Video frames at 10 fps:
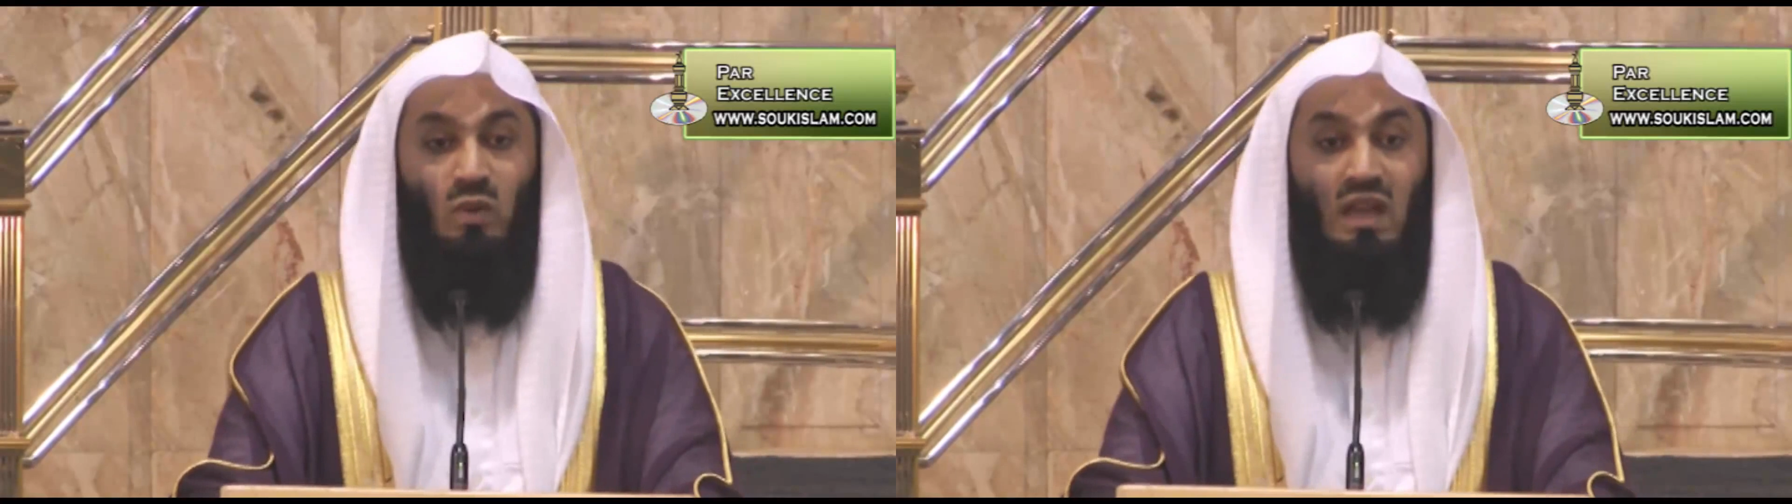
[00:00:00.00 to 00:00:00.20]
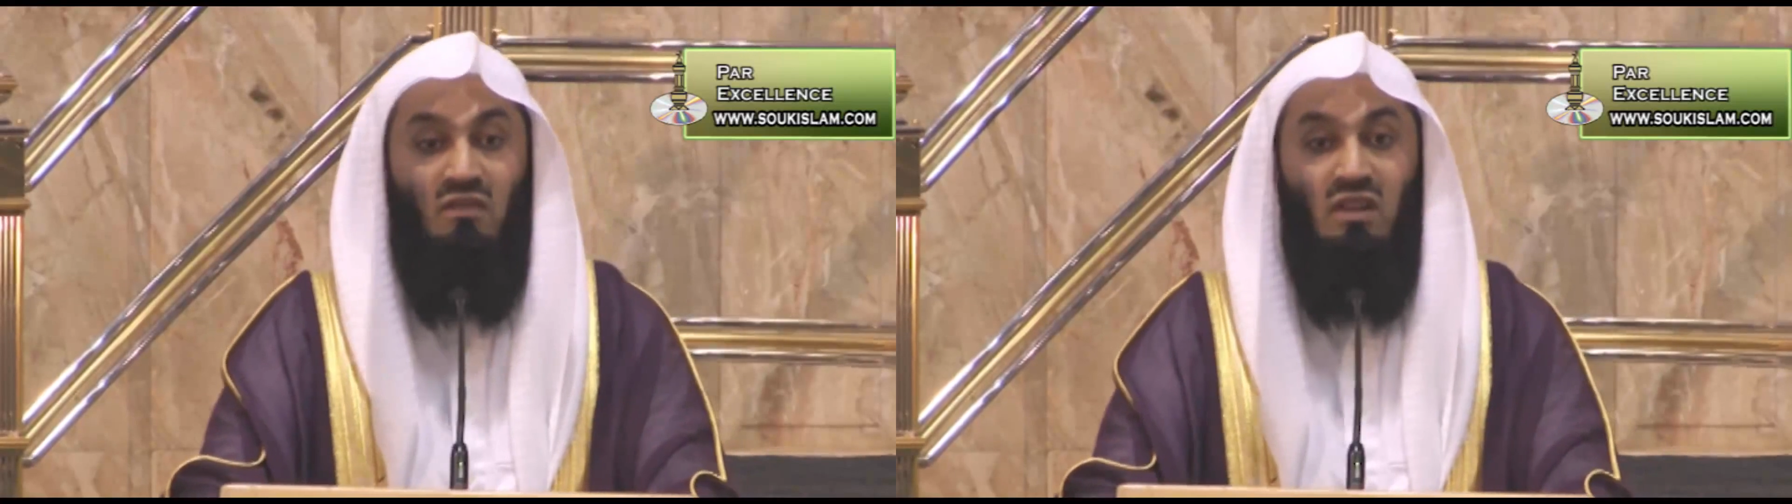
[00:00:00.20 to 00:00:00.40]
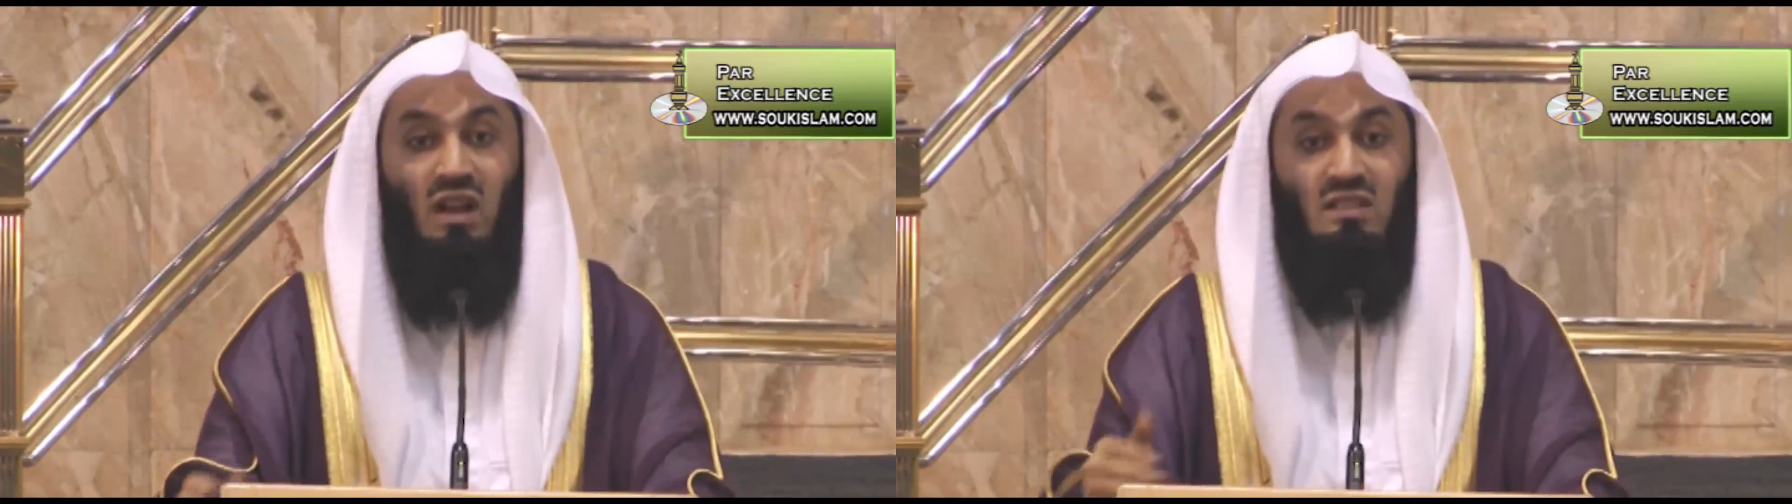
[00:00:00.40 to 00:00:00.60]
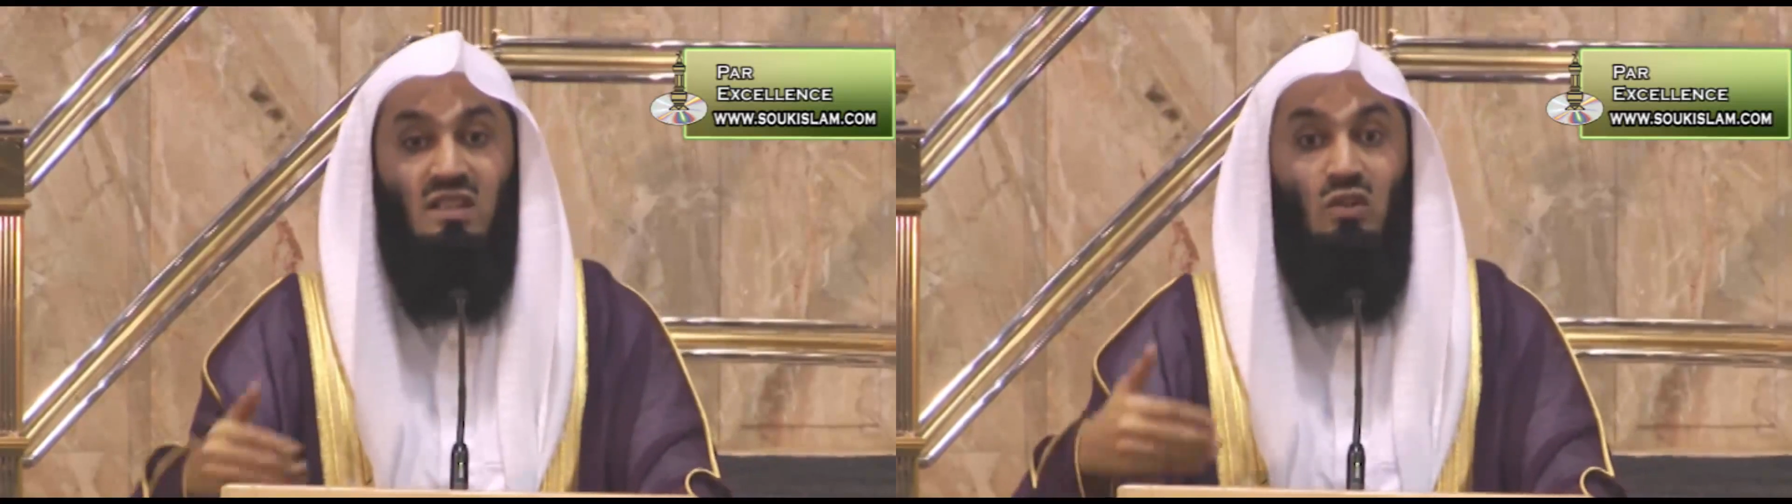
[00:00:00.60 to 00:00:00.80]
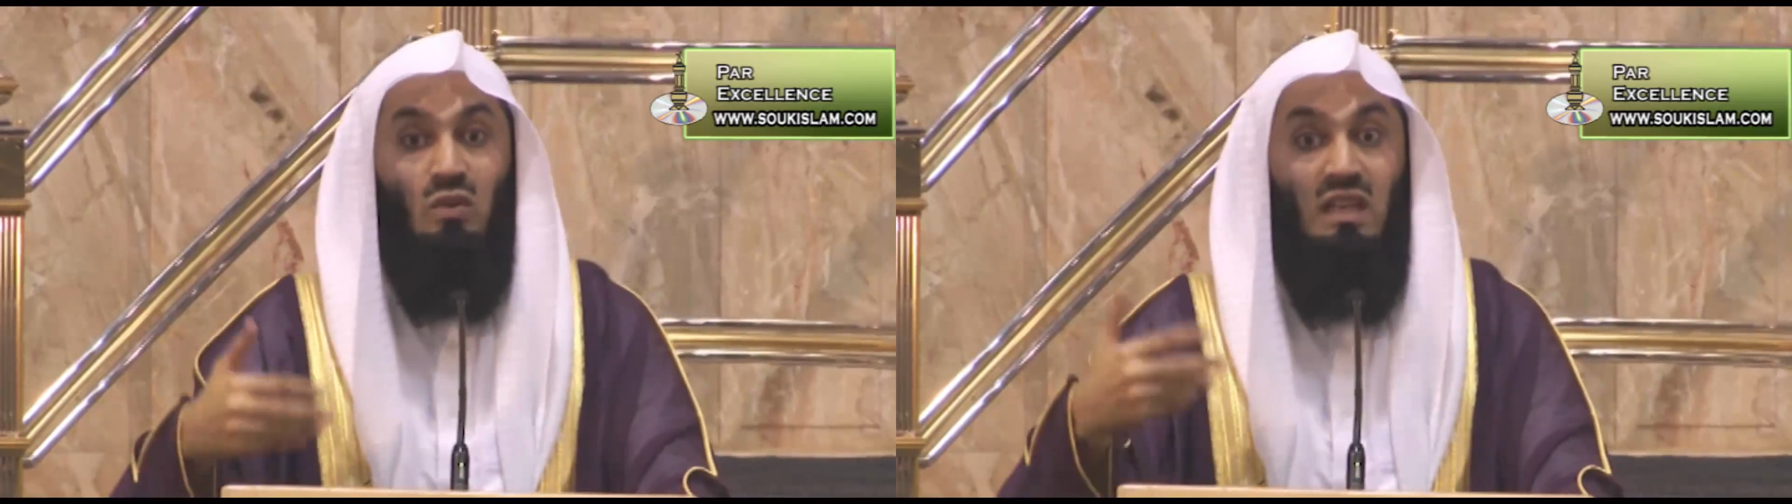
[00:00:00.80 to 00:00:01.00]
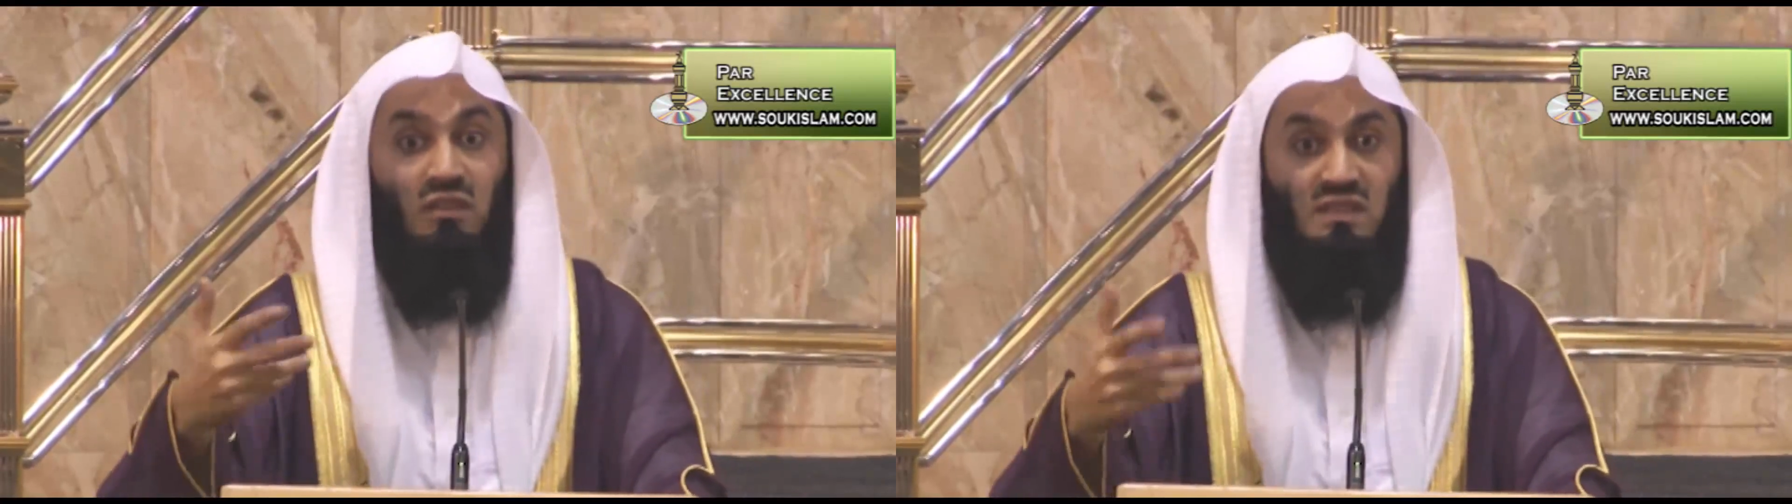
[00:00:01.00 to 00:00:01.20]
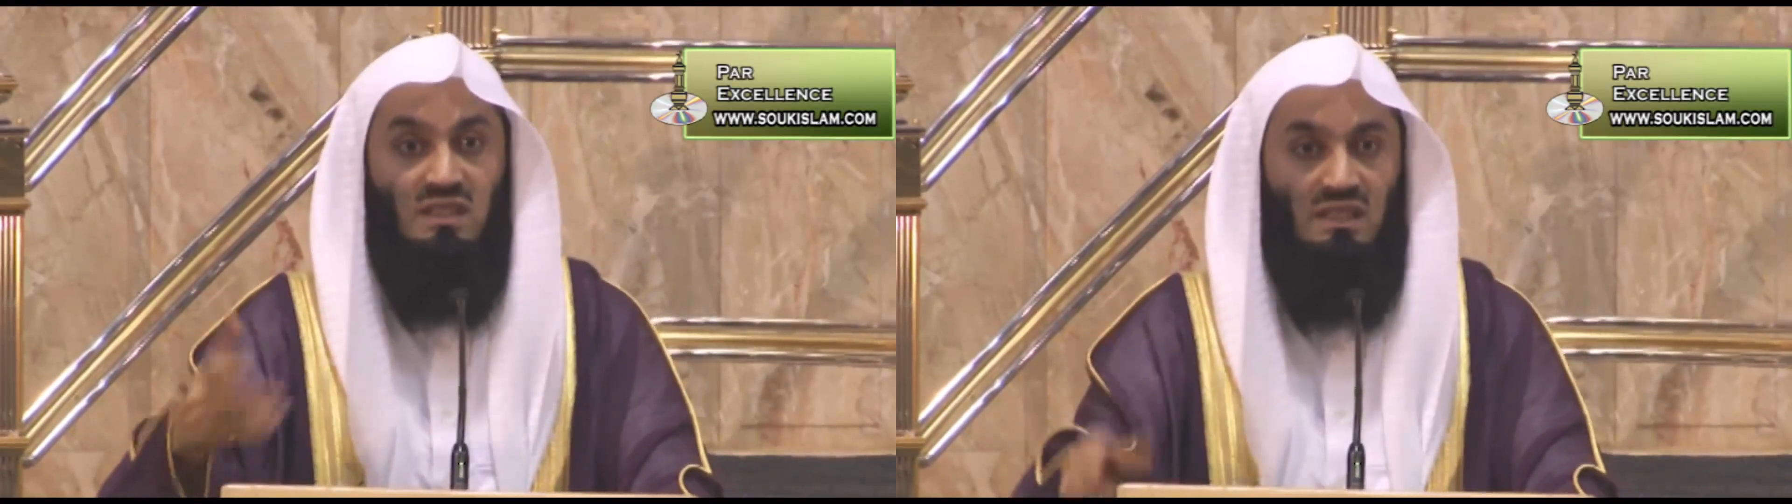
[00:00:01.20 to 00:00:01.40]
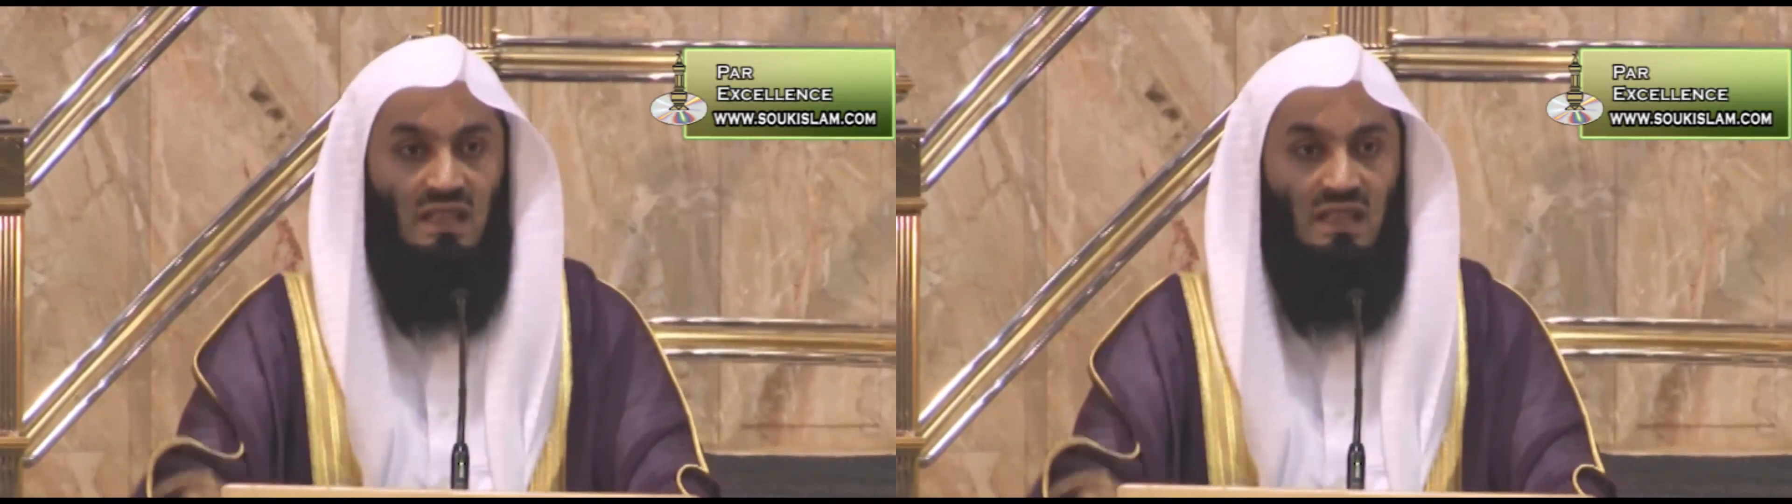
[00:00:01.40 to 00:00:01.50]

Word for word: we have granted you gifts